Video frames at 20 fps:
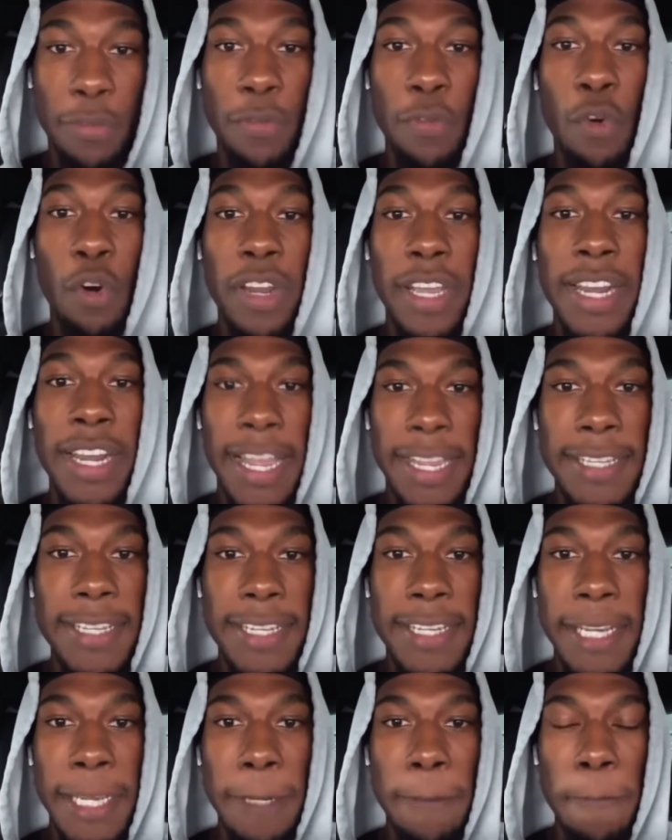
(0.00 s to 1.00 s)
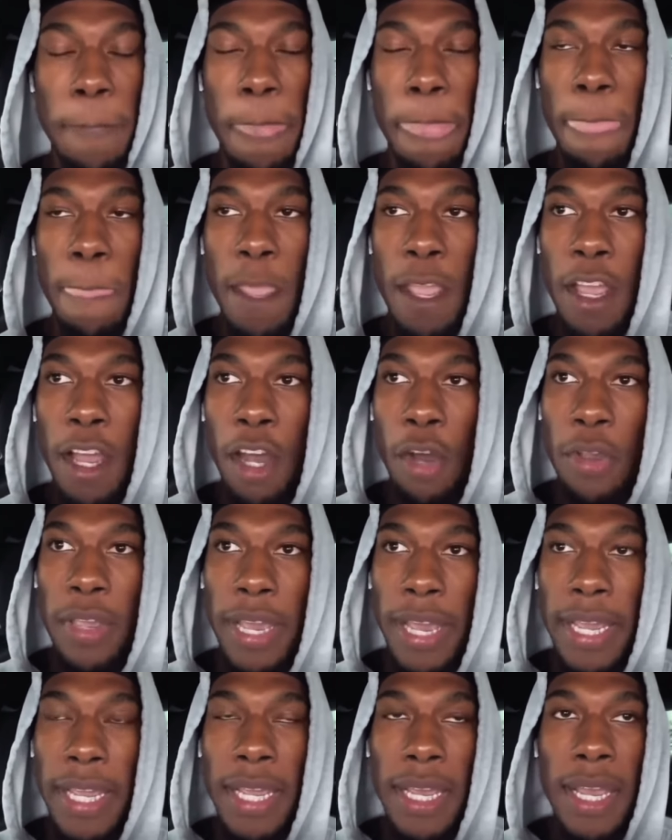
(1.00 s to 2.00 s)
for NXT.
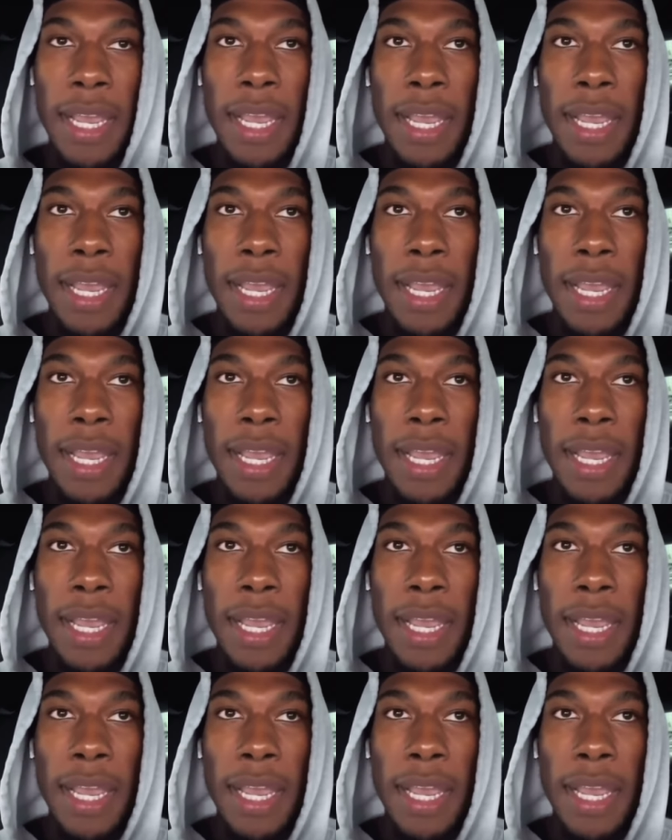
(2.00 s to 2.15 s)
Okay,